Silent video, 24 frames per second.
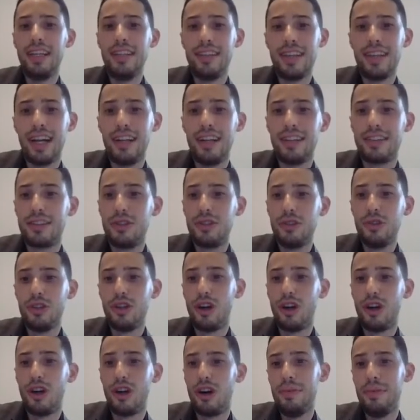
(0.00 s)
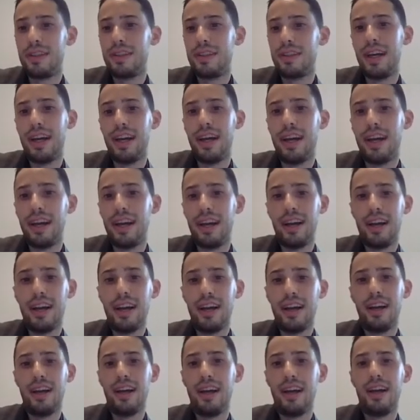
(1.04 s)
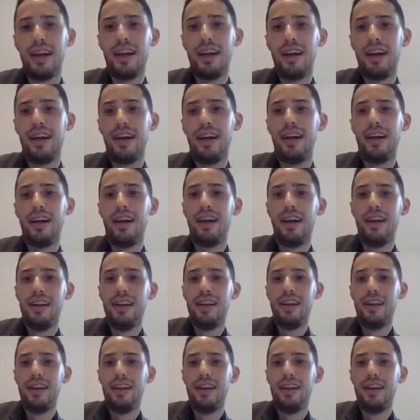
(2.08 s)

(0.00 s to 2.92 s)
in the L2 norm, the